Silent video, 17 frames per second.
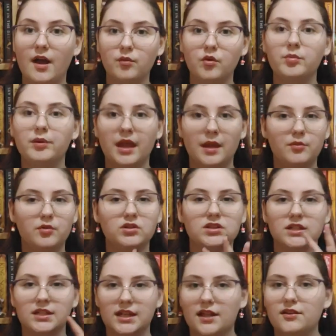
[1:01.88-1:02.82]
I will be able
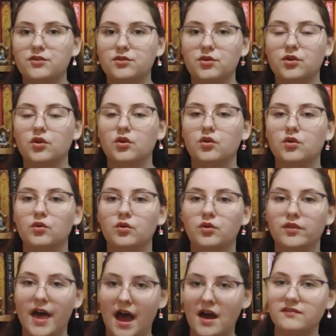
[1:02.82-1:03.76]
to get through
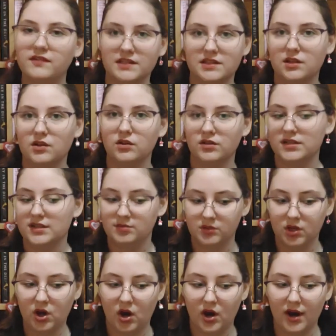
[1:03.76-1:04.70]
that physical
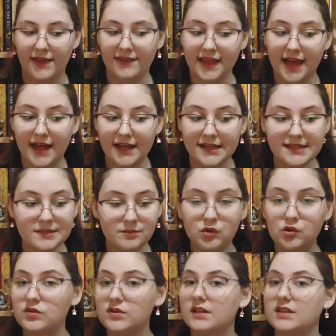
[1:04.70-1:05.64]
TBR. And that is
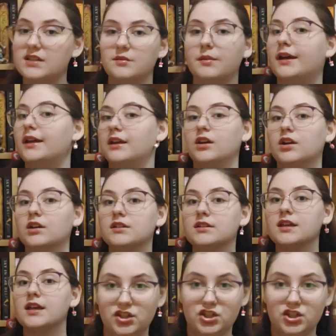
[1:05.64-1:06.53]
music to my ears.